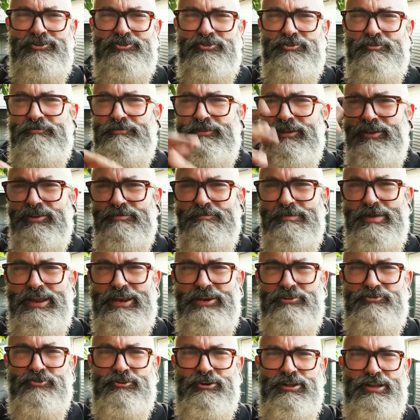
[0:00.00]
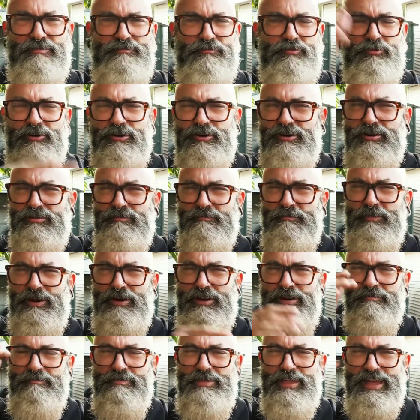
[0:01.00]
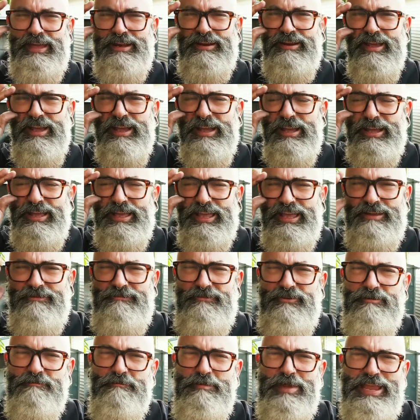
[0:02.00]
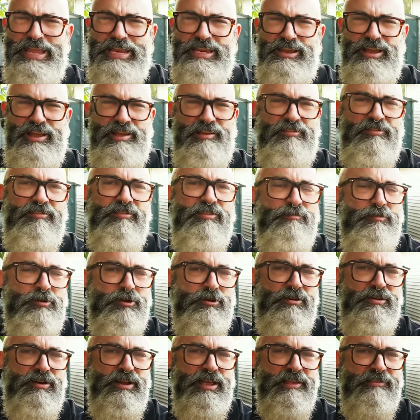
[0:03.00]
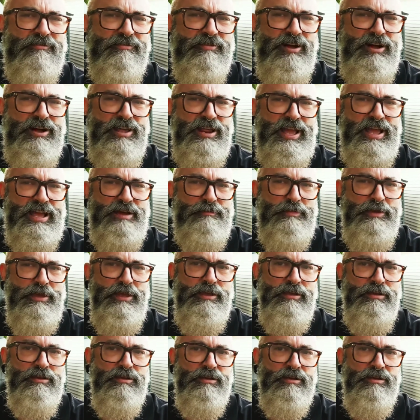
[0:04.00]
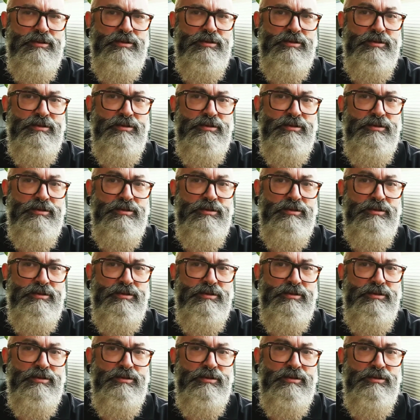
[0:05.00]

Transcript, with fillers: manager, senior manager on up or on bottom that if your main customer is not happy,